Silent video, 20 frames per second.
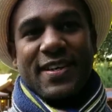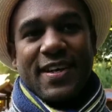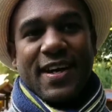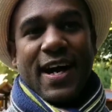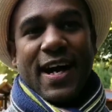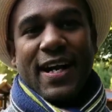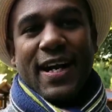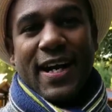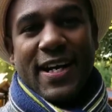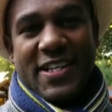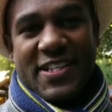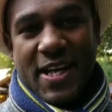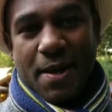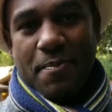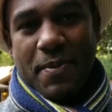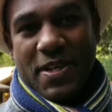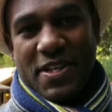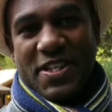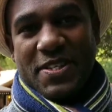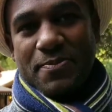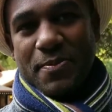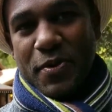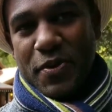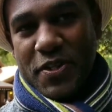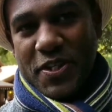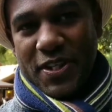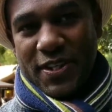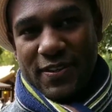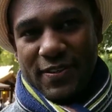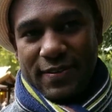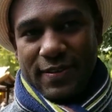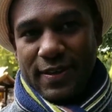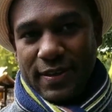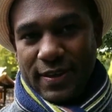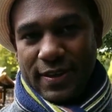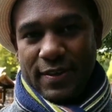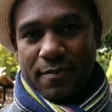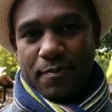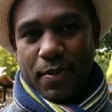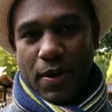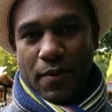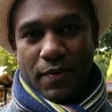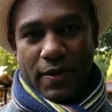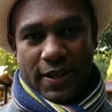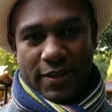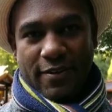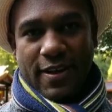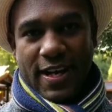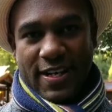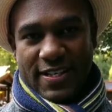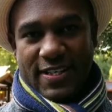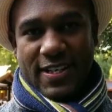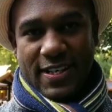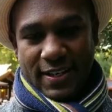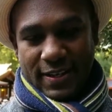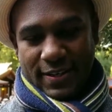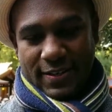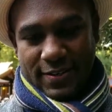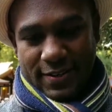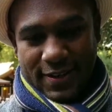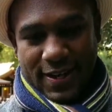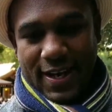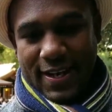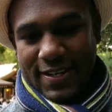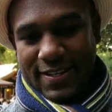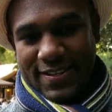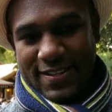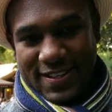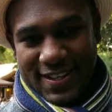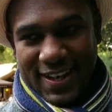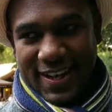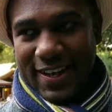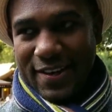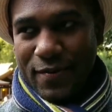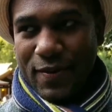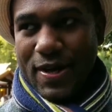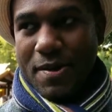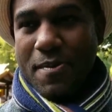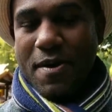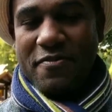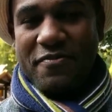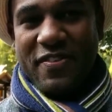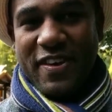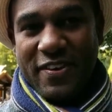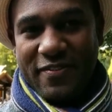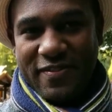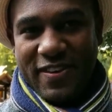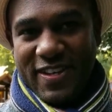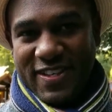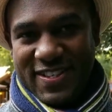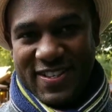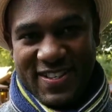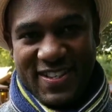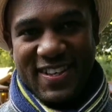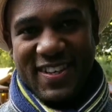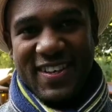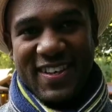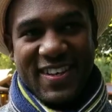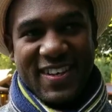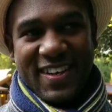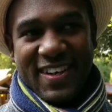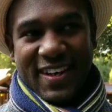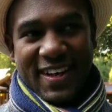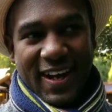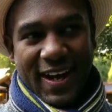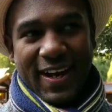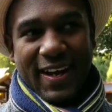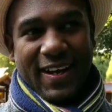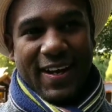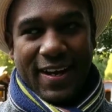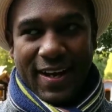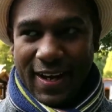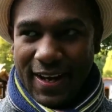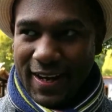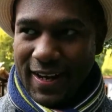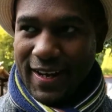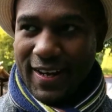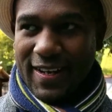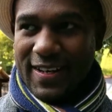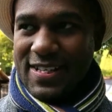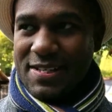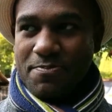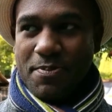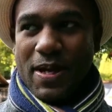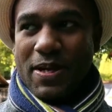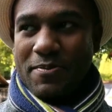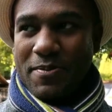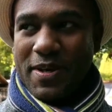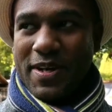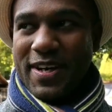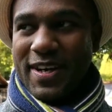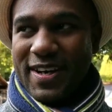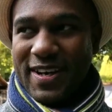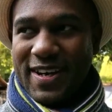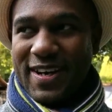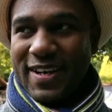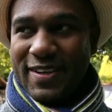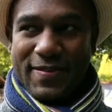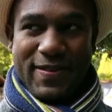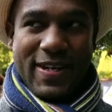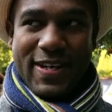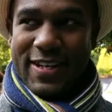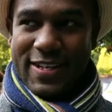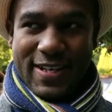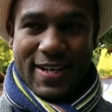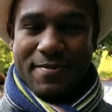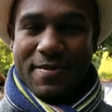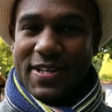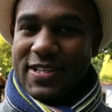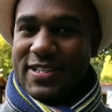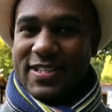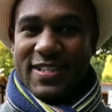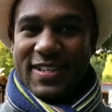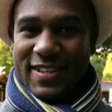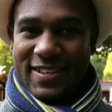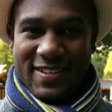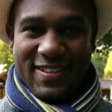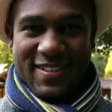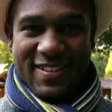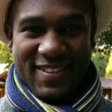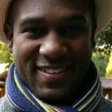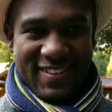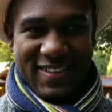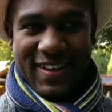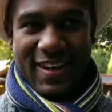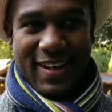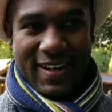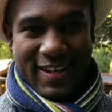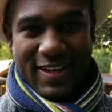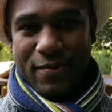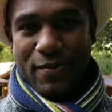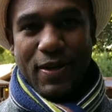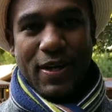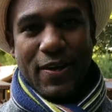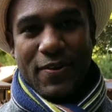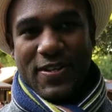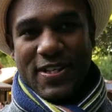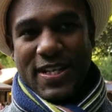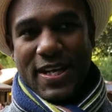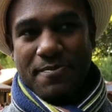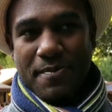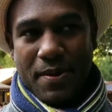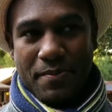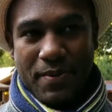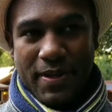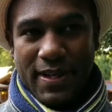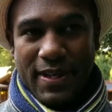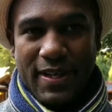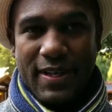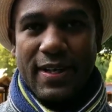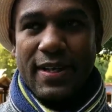I like Japanese mochi, the pounded rice cake. So that is like one of my favorites. Like I spend money on that anytime I see it. Like it will always get my money.